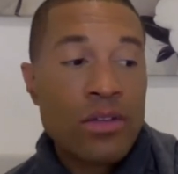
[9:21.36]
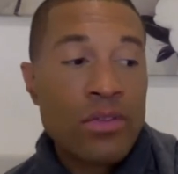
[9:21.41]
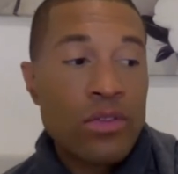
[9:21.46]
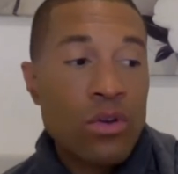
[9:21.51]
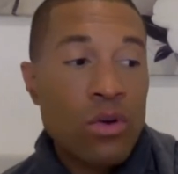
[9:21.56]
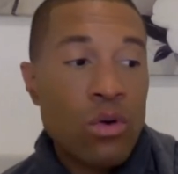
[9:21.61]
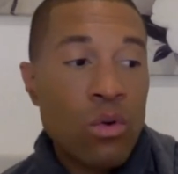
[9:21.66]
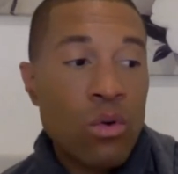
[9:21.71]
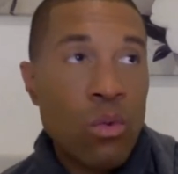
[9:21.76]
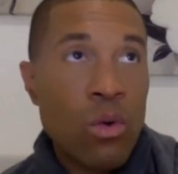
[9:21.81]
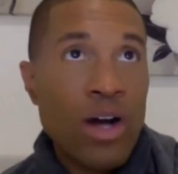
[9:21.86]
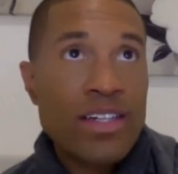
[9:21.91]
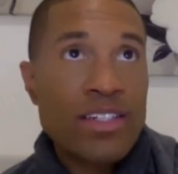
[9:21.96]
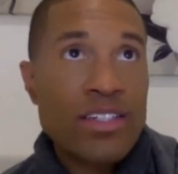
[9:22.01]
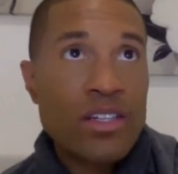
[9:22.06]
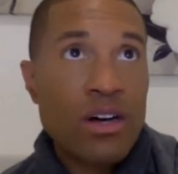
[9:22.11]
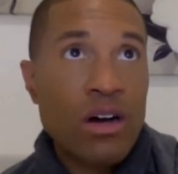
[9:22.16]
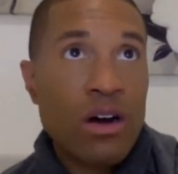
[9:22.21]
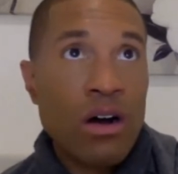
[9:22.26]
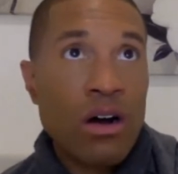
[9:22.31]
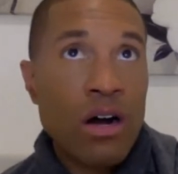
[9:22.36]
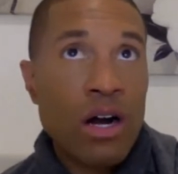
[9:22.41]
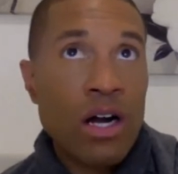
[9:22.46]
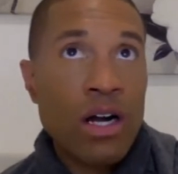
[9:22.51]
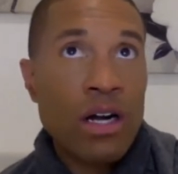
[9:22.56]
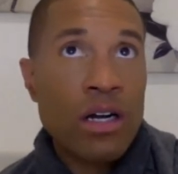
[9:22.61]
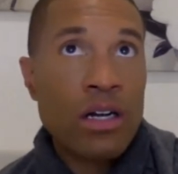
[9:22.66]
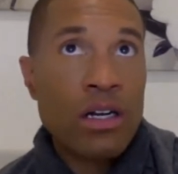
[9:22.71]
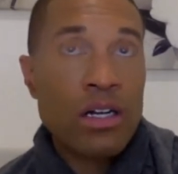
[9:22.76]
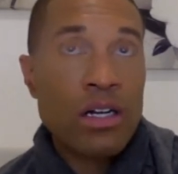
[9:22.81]
what
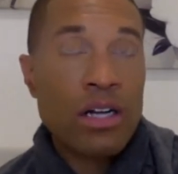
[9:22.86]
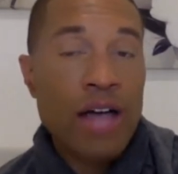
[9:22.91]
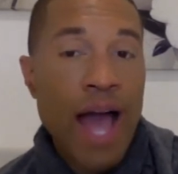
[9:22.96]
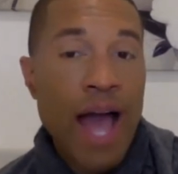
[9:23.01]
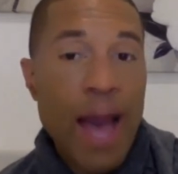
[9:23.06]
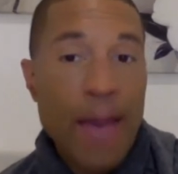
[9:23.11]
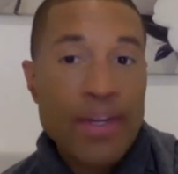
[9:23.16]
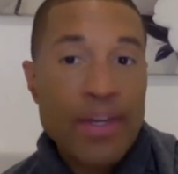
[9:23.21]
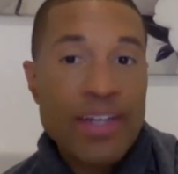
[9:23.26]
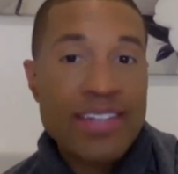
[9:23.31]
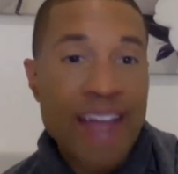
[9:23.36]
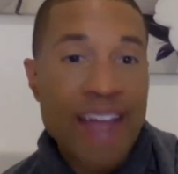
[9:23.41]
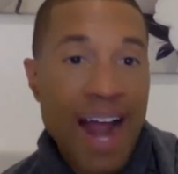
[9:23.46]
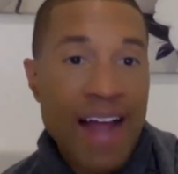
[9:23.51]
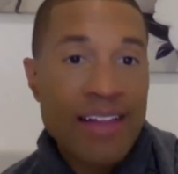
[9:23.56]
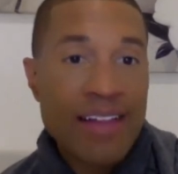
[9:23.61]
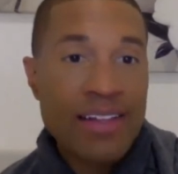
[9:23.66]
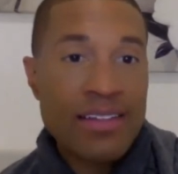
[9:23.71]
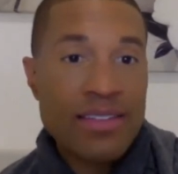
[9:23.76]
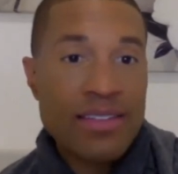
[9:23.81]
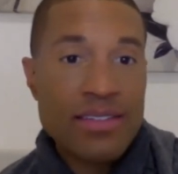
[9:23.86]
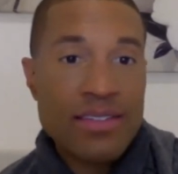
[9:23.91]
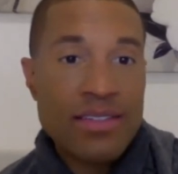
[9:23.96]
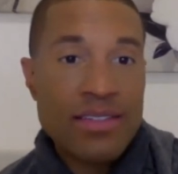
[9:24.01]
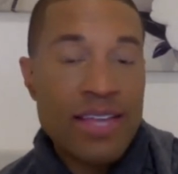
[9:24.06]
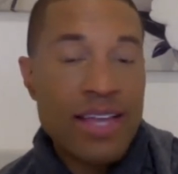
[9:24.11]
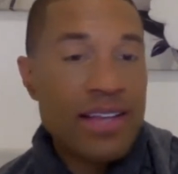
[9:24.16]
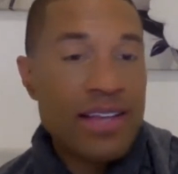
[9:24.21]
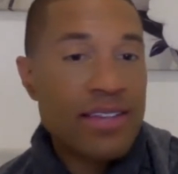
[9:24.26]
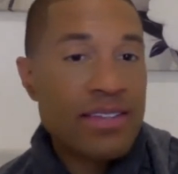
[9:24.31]
are happiness islands,
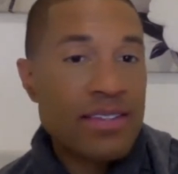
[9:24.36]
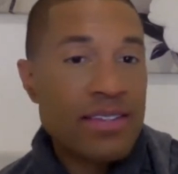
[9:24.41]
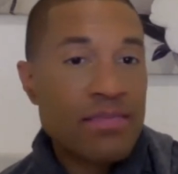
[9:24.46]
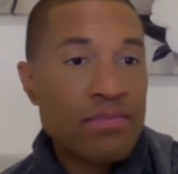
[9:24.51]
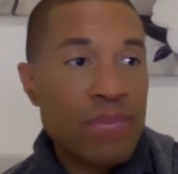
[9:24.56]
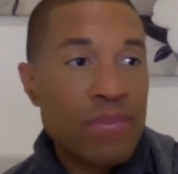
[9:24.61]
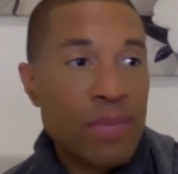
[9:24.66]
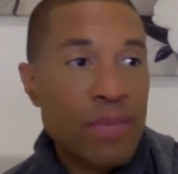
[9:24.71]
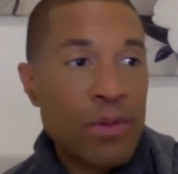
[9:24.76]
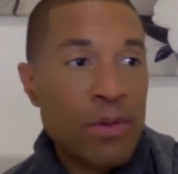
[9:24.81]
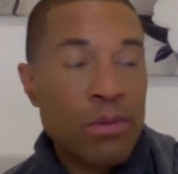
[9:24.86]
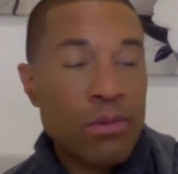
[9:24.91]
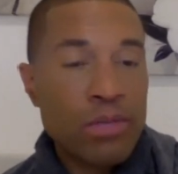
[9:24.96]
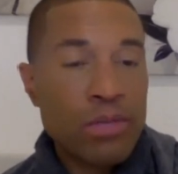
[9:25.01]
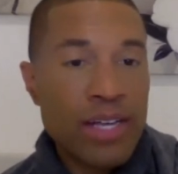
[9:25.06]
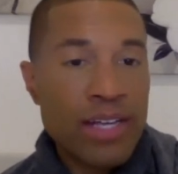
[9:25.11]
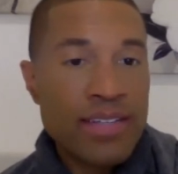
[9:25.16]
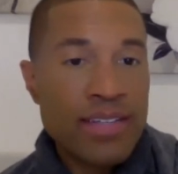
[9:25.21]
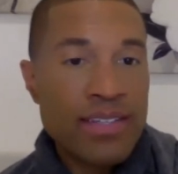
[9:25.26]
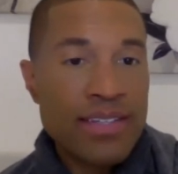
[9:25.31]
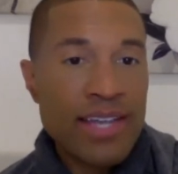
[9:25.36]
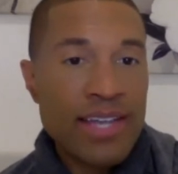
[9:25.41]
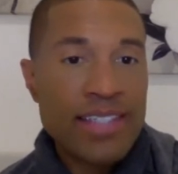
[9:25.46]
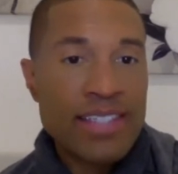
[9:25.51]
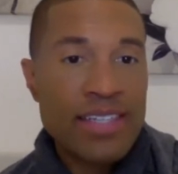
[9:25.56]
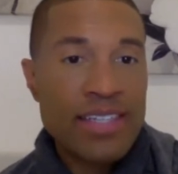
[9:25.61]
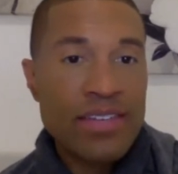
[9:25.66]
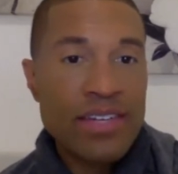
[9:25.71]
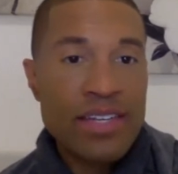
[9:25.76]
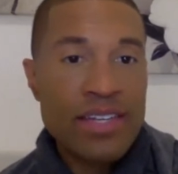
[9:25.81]
things, people, places,
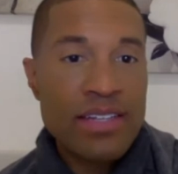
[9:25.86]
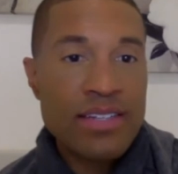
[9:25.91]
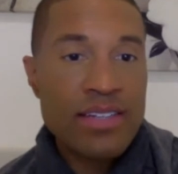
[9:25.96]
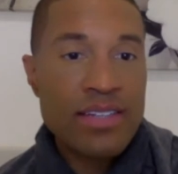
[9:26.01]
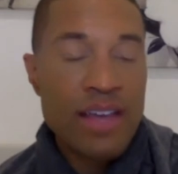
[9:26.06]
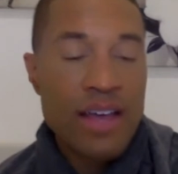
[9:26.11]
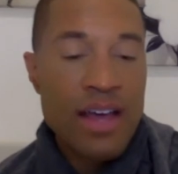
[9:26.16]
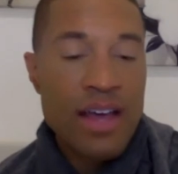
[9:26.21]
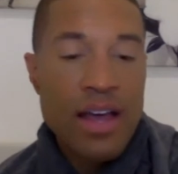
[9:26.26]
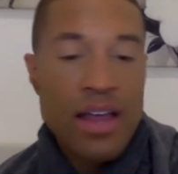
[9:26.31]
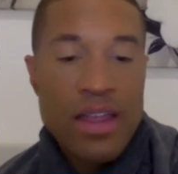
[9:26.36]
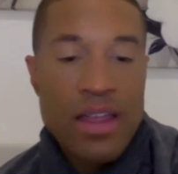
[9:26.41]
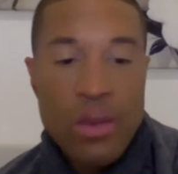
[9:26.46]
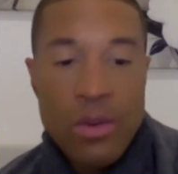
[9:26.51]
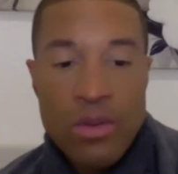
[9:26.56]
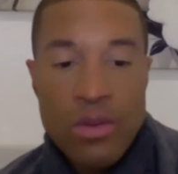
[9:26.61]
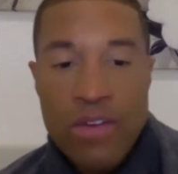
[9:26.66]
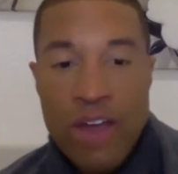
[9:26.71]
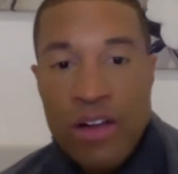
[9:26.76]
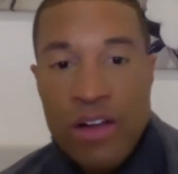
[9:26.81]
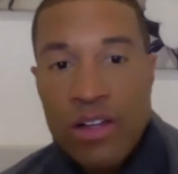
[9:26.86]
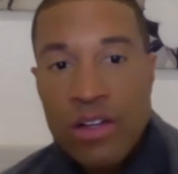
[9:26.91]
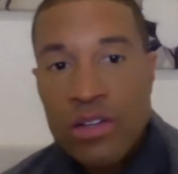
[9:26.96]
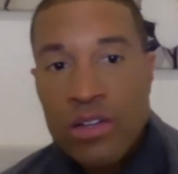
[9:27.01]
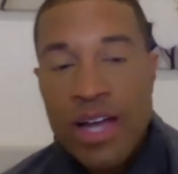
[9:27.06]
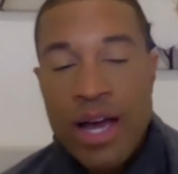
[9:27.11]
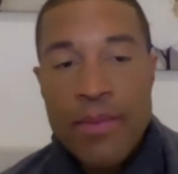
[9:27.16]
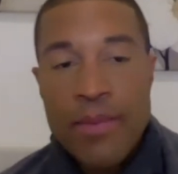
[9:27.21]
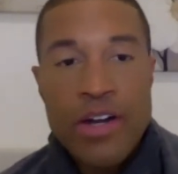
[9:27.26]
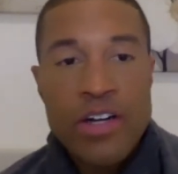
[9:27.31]
activities that with very little
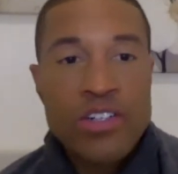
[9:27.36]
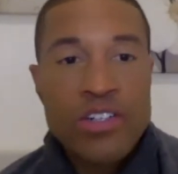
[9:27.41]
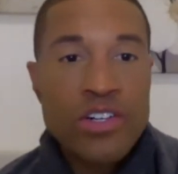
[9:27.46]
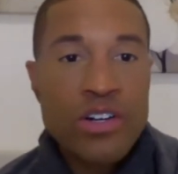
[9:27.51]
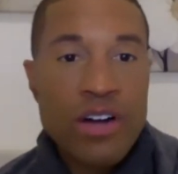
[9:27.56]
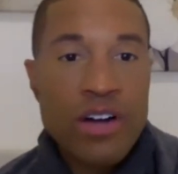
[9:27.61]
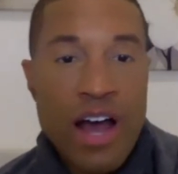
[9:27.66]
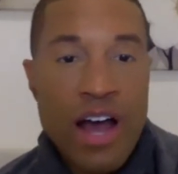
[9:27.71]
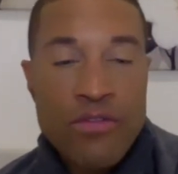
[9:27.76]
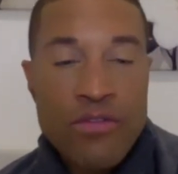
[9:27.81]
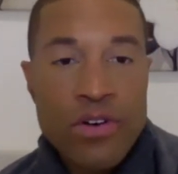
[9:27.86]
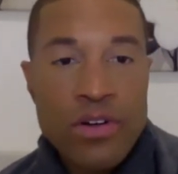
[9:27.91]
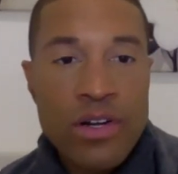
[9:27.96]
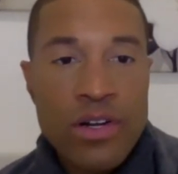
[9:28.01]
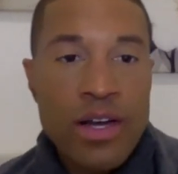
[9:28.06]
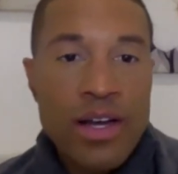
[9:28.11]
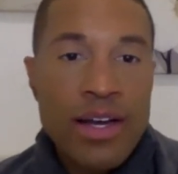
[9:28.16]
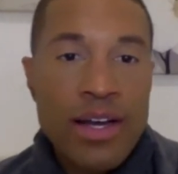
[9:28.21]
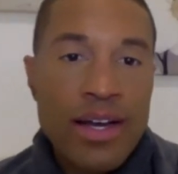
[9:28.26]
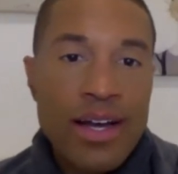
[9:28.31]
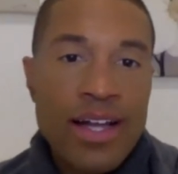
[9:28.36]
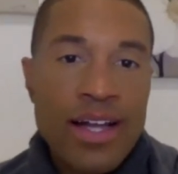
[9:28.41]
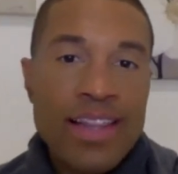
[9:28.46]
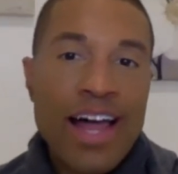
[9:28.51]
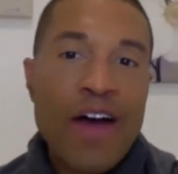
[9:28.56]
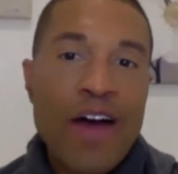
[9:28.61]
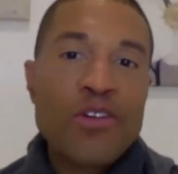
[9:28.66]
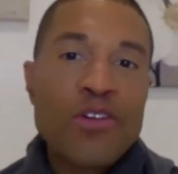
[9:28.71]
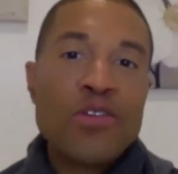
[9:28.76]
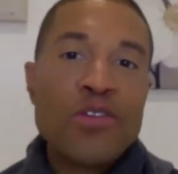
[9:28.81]
time, energy, or effort allow
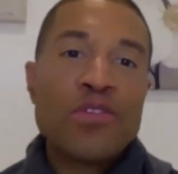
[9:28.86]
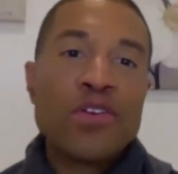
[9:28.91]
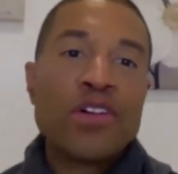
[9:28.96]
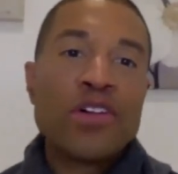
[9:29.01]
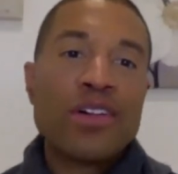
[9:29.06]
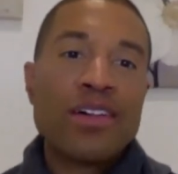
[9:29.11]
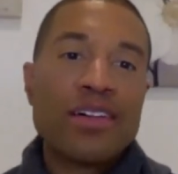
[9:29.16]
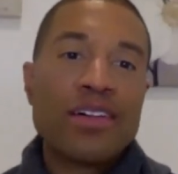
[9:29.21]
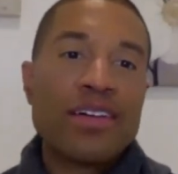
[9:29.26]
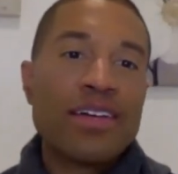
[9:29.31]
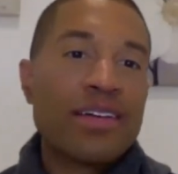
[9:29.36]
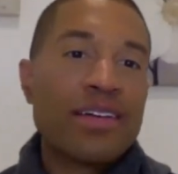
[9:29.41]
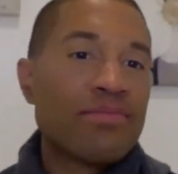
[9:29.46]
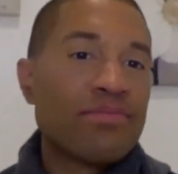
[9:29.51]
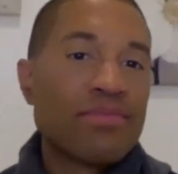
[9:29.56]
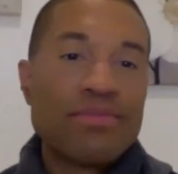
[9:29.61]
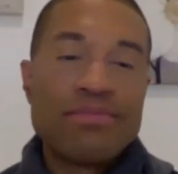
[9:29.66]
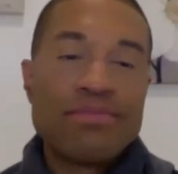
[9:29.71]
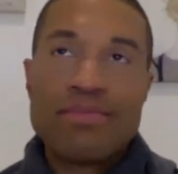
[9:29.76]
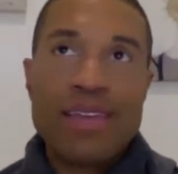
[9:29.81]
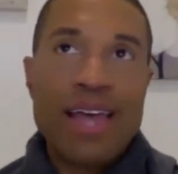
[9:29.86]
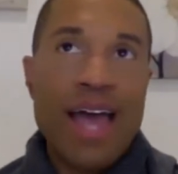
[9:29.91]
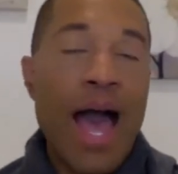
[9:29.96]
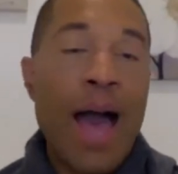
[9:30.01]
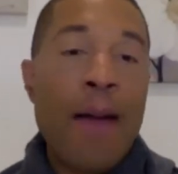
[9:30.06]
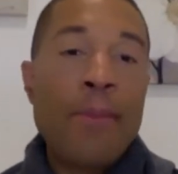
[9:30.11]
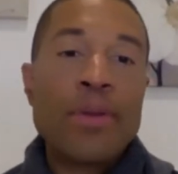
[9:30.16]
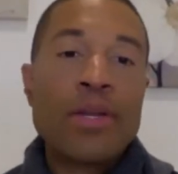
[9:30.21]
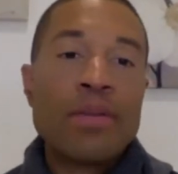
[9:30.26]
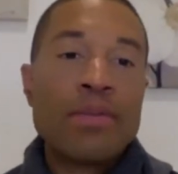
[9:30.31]
you to feel
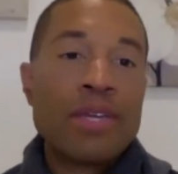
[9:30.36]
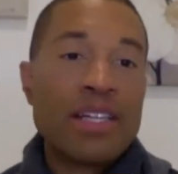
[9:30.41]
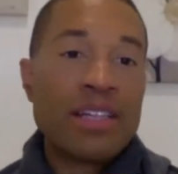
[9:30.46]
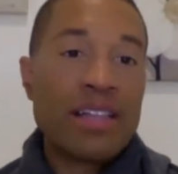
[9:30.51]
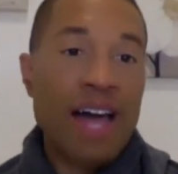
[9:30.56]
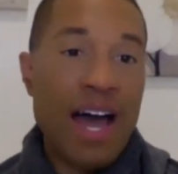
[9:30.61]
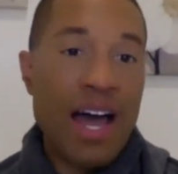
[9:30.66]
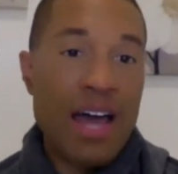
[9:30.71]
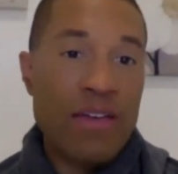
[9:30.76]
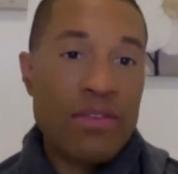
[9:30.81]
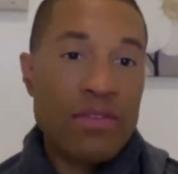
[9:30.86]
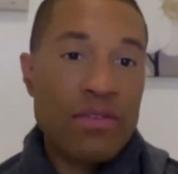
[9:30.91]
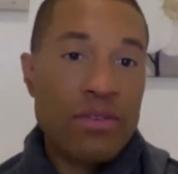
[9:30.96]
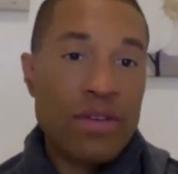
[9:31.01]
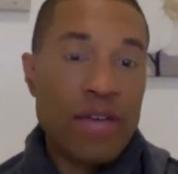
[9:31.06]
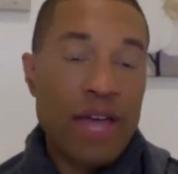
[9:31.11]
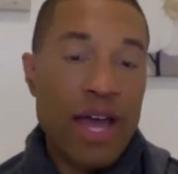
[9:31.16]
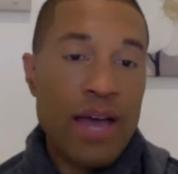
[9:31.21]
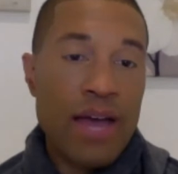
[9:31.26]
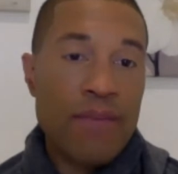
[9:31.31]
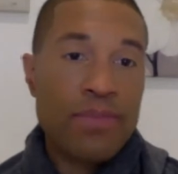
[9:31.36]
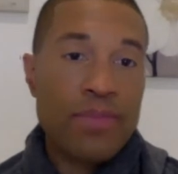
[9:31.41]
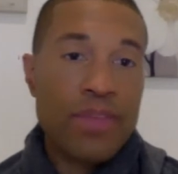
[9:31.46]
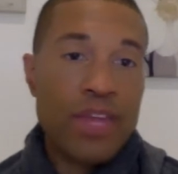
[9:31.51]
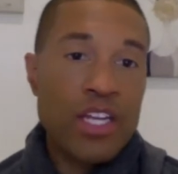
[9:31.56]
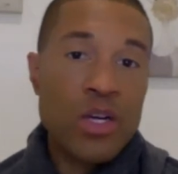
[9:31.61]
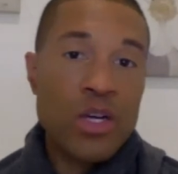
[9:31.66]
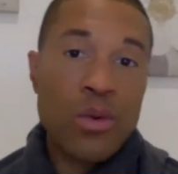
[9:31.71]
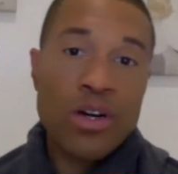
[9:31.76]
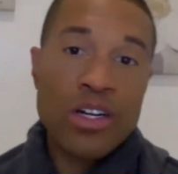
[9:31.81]
happy to be alive, okay? And
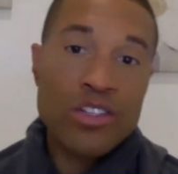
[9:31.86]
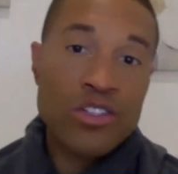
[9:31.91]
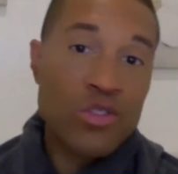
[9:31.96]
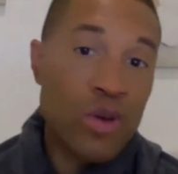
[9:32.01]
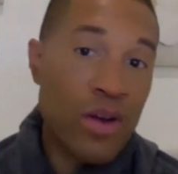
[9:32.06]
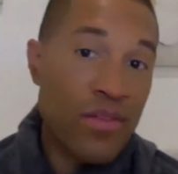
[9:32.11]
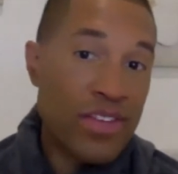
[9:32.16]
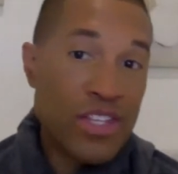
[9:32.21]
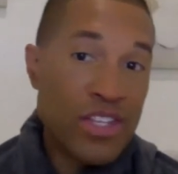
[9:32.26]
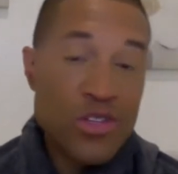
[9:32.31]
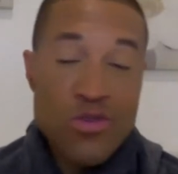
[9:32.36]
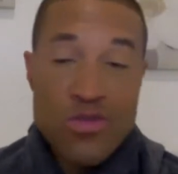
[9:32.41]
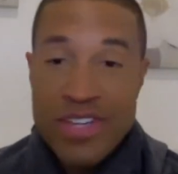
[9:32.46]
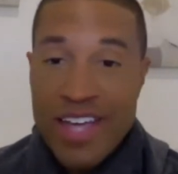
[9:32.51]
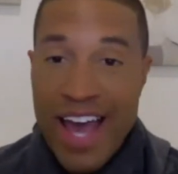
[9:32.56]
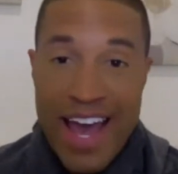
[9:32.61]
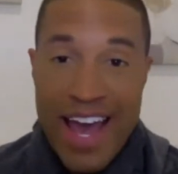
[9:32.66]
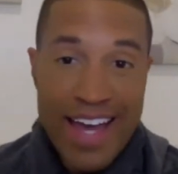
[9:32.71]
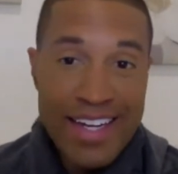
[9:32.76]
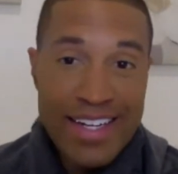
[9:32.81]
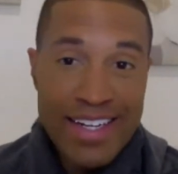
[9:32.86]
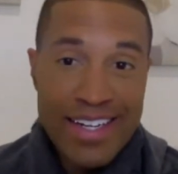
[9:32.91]
you want to do everything you can